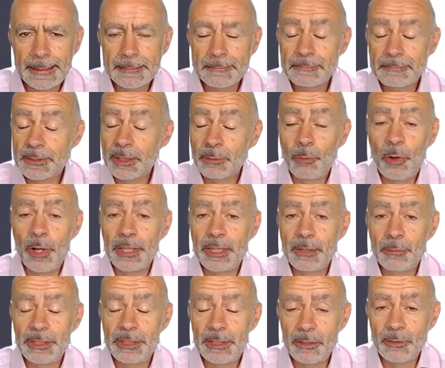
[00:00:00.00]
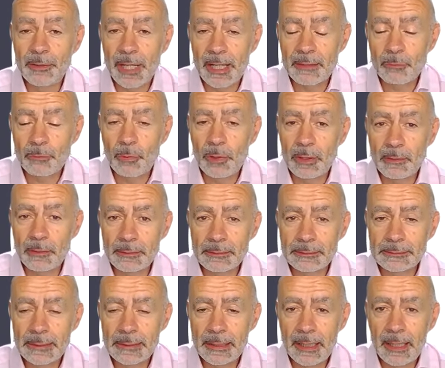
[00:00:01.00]
So why do we do that? Well,
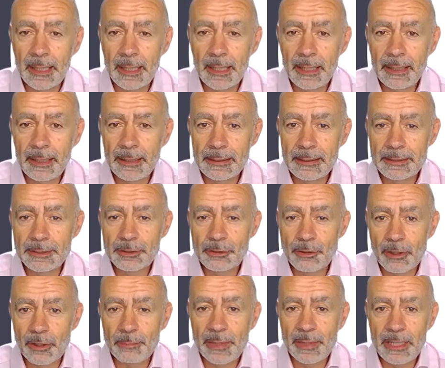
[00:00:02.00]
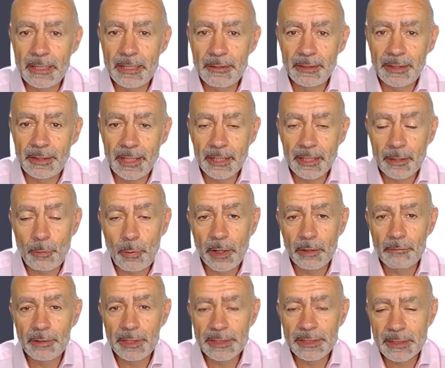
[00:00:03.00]
it struck me there quite
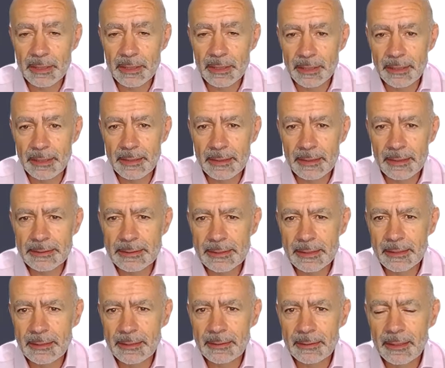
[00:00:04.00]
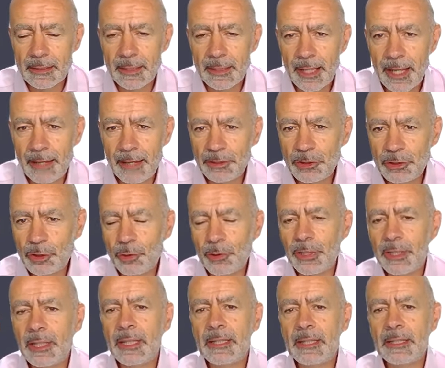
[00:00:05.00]
recently that having joined
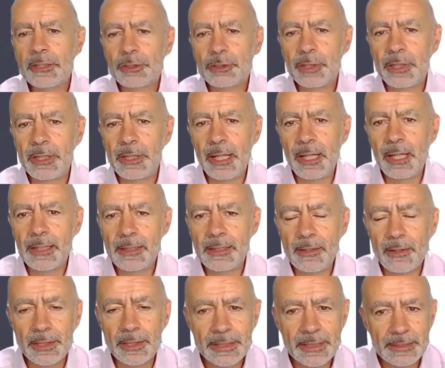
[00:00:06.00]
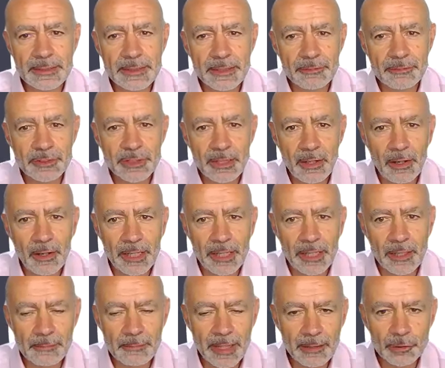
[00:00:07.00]
the industry in 1979,
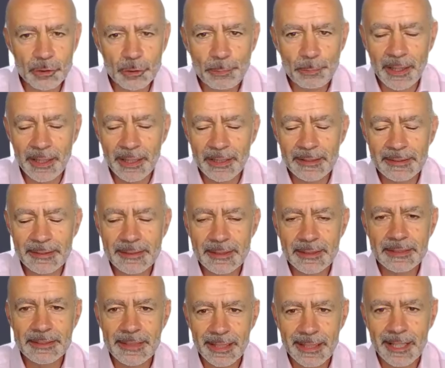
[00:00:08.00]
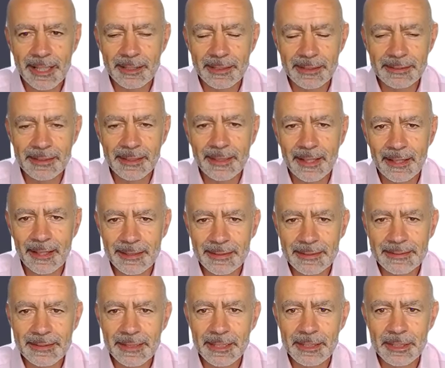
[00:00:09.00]
I'm now spanning 6
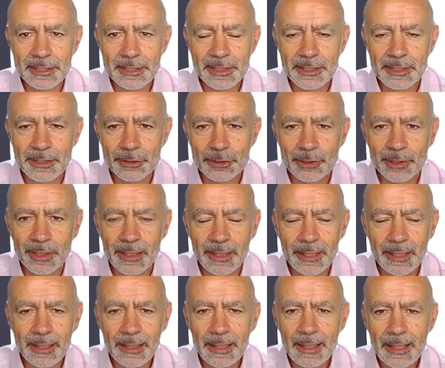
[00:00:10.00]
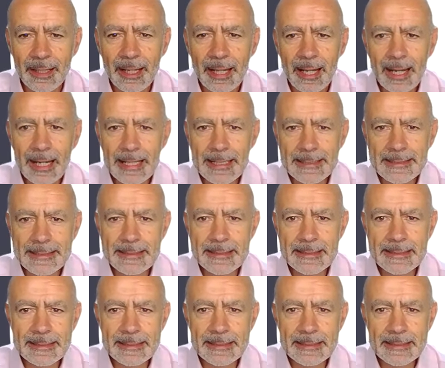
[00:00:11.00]
decades in this industry. And